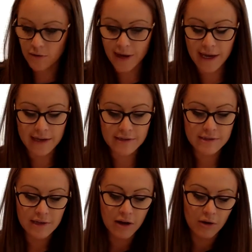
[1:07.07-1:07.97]
Okay,
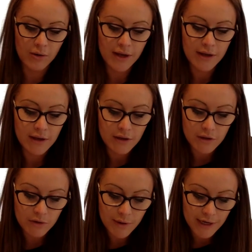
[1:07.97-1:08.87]
so
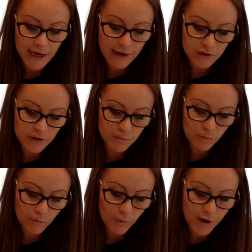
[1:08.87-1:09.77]
you can add just
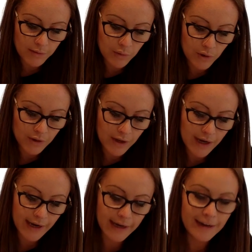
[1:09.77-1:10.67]
one more
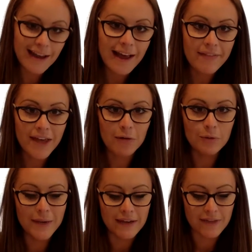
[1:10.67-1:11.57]
line and that will
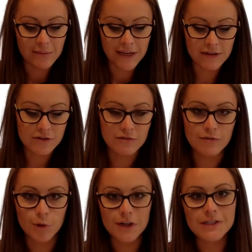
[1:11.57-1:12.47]
make them into
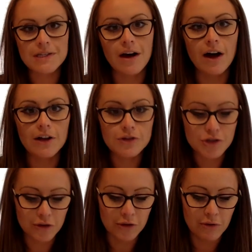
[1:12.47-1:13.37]
fourths. I'll
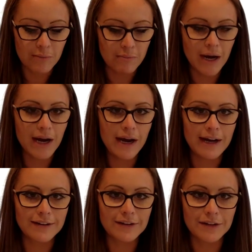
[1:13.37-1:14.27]
show you what
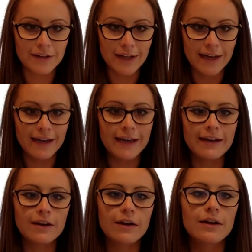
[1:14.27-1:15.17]
mine look
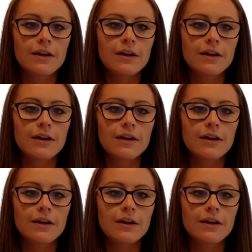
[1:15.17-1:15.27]
like.